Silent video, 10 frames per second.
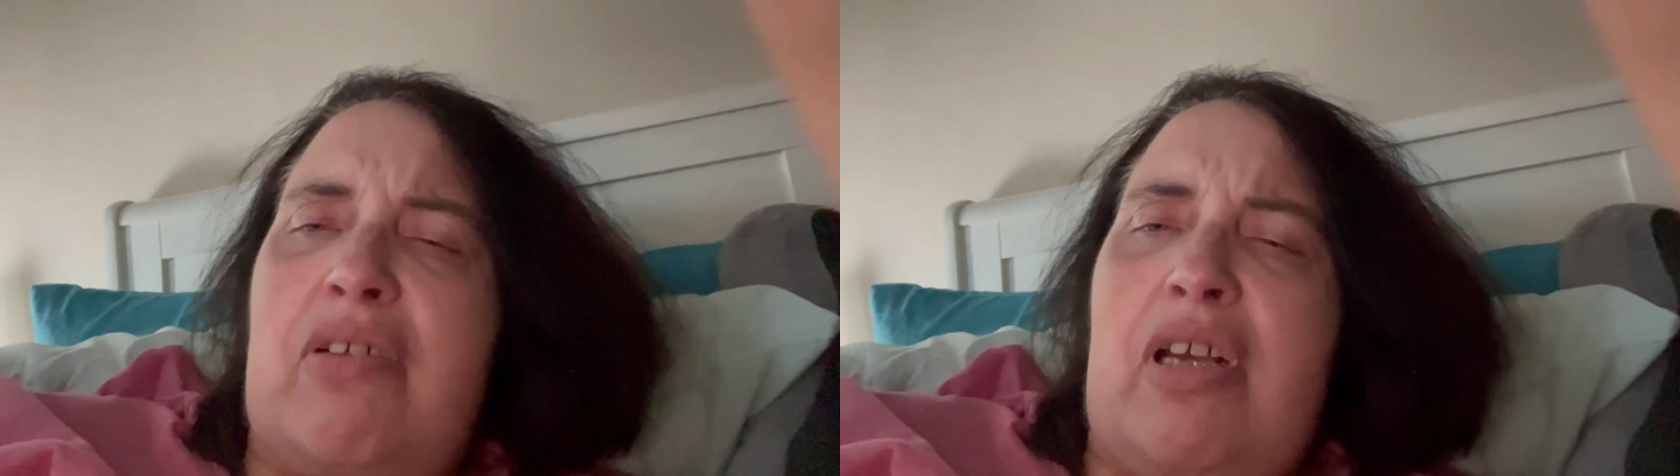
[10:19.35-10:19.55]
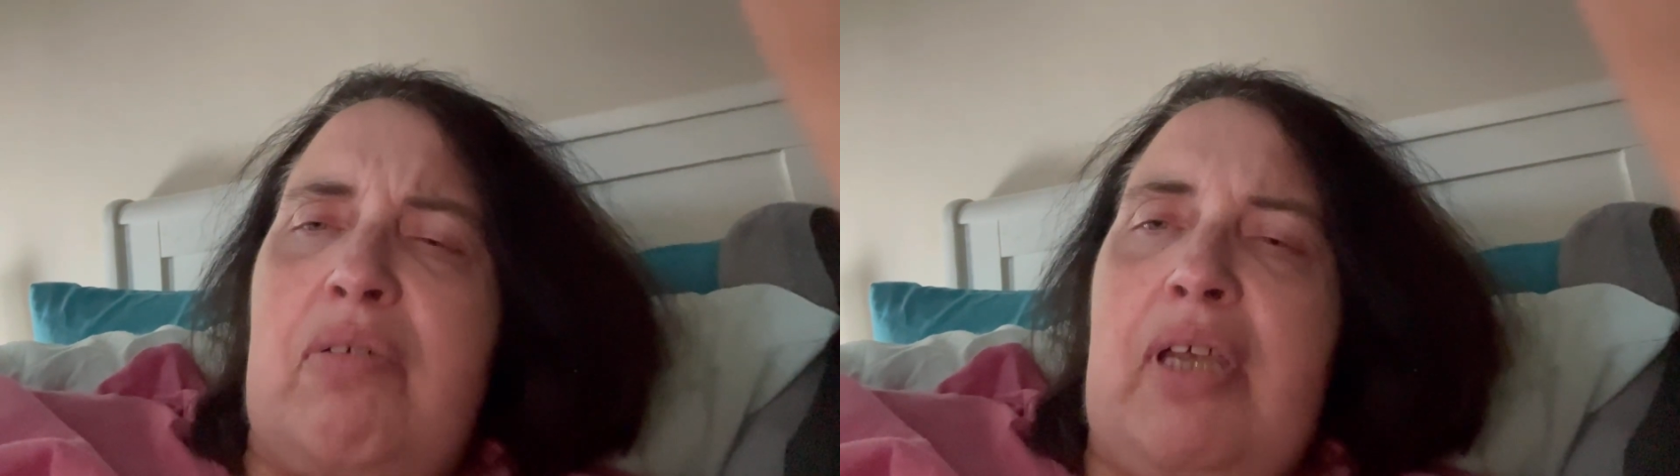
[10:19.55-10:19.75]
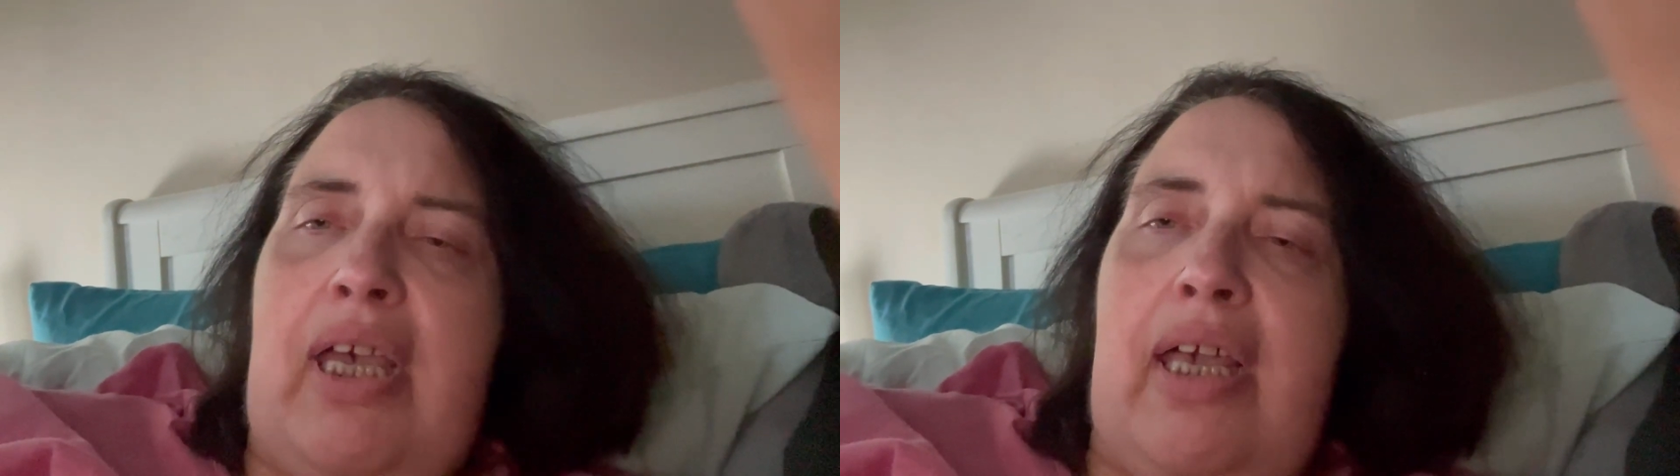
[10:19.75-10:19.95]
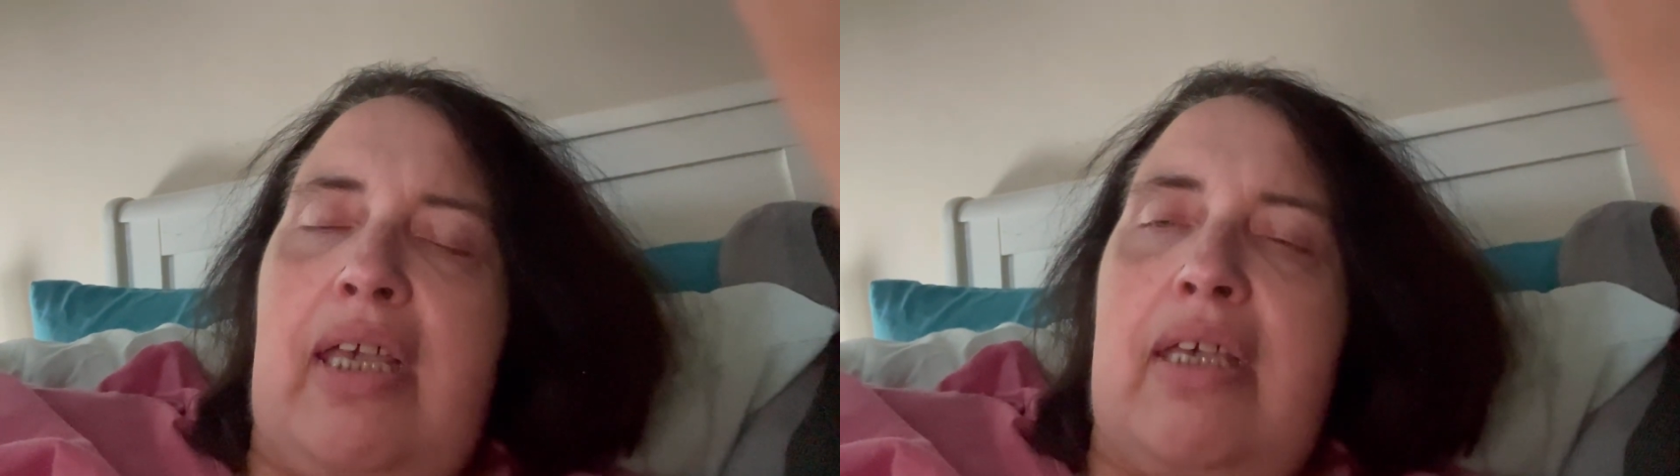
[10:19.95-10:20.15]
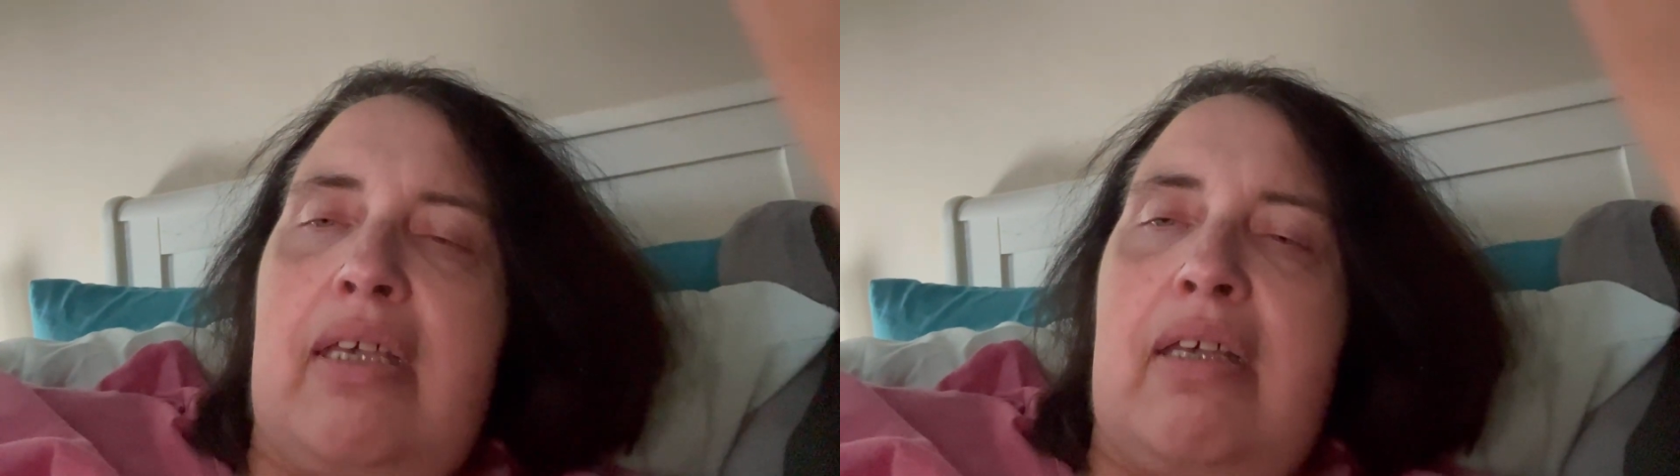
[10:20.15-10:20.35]

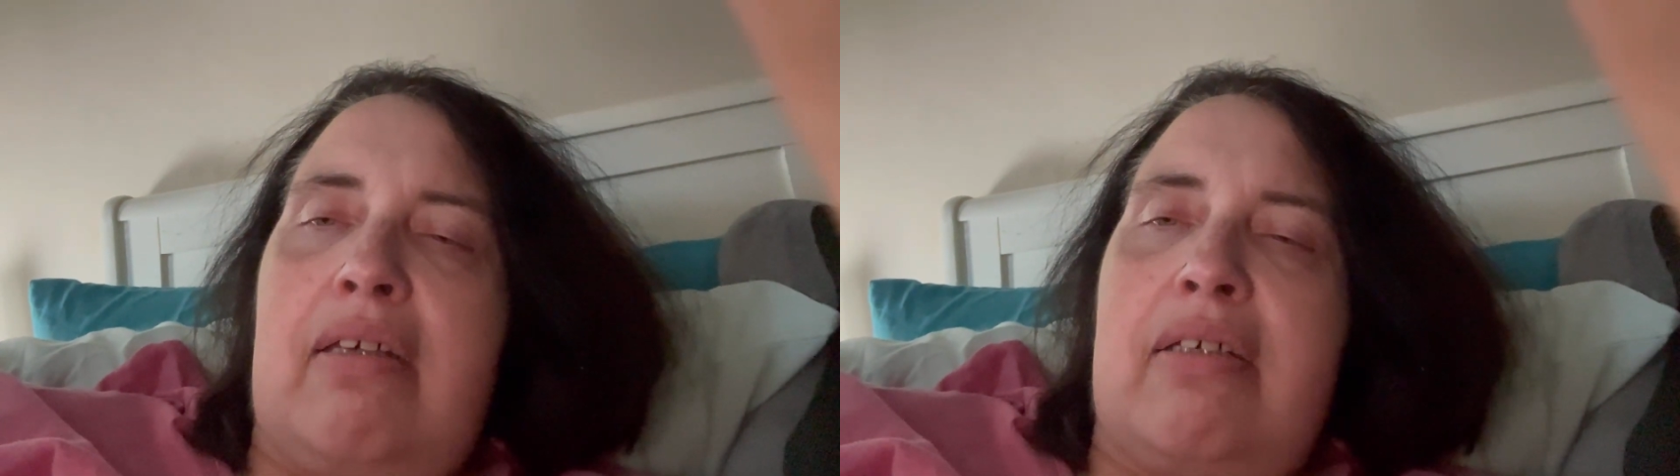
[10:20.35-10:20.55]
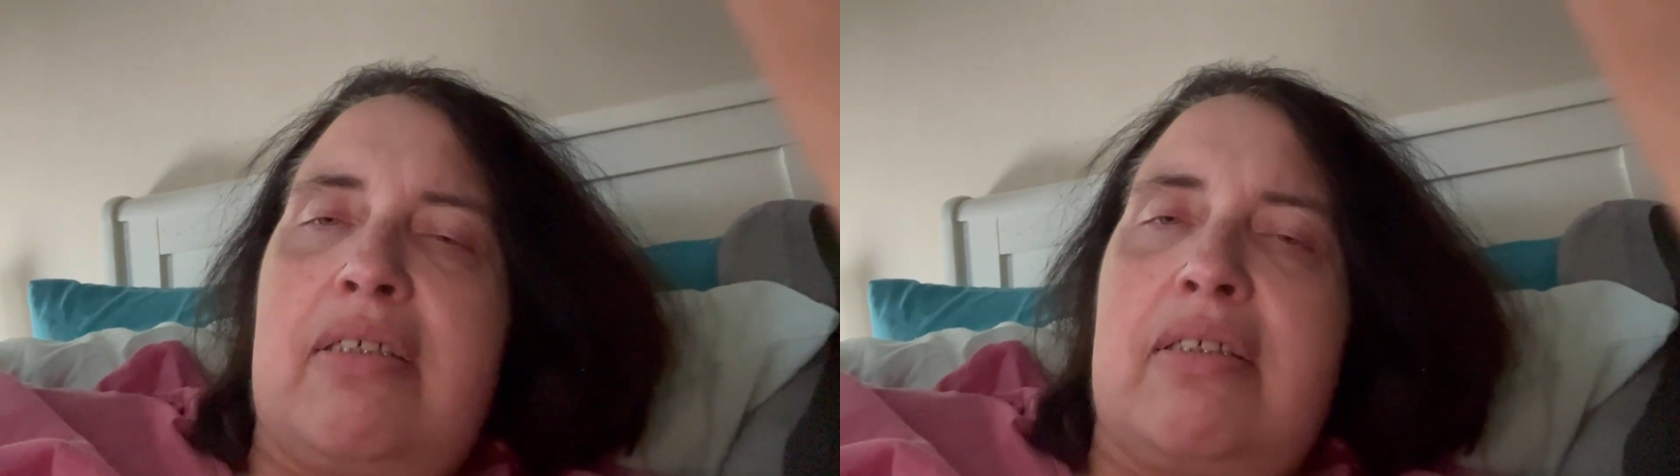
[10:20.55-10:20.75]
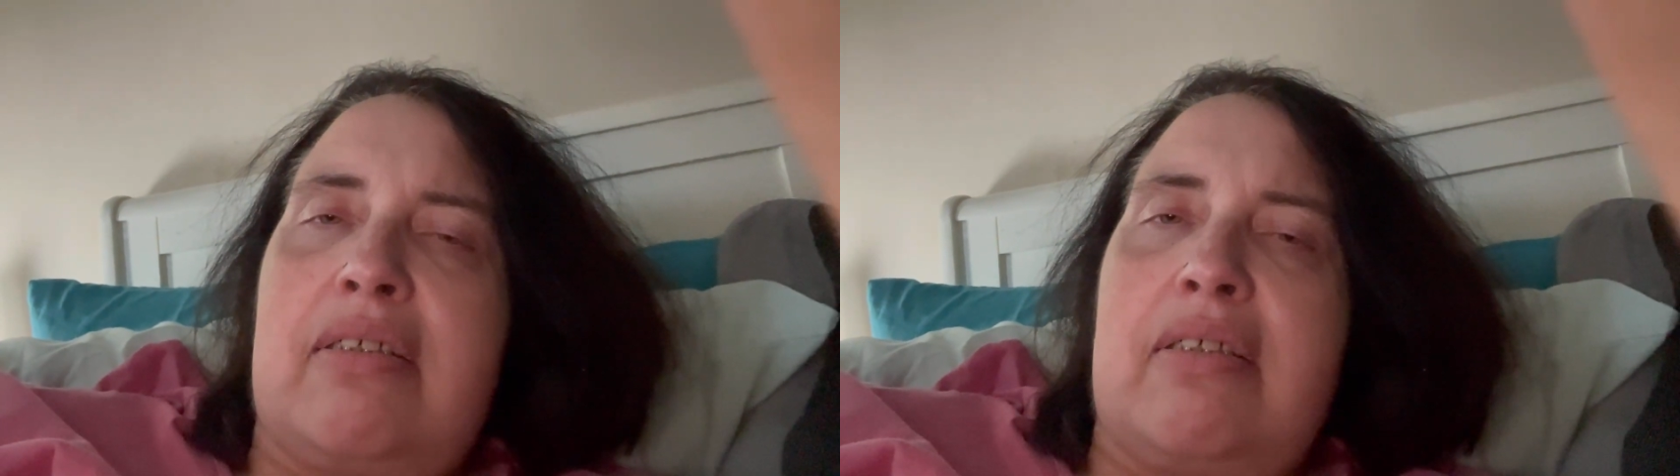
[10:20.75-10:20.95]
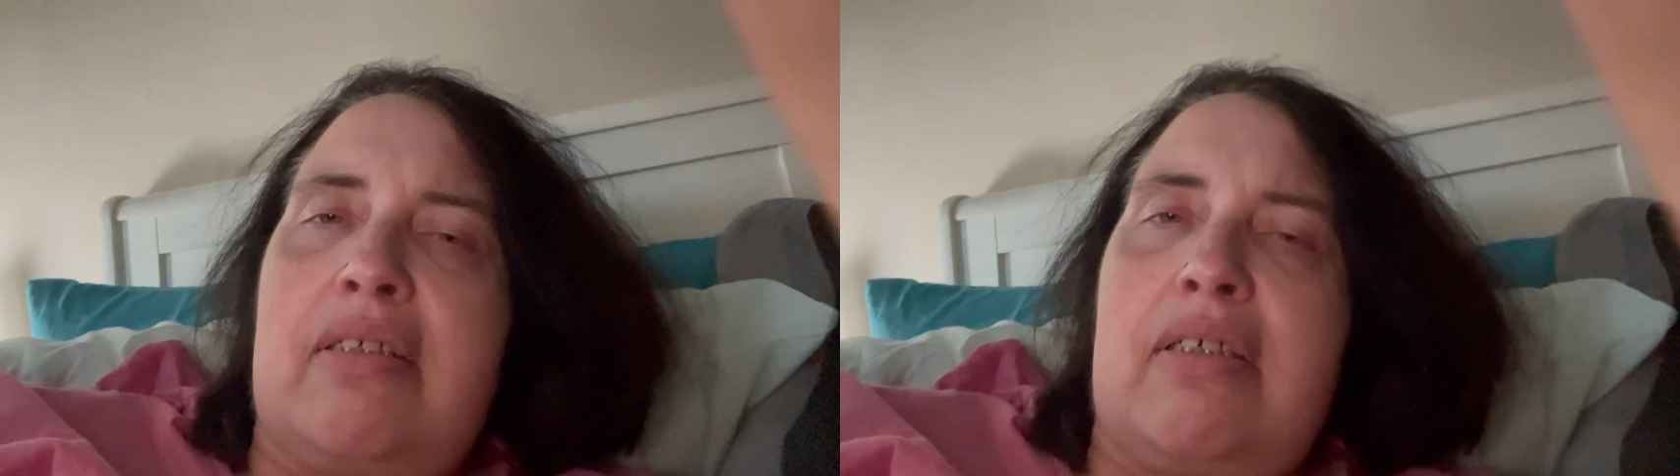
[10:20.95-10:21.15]
okay, because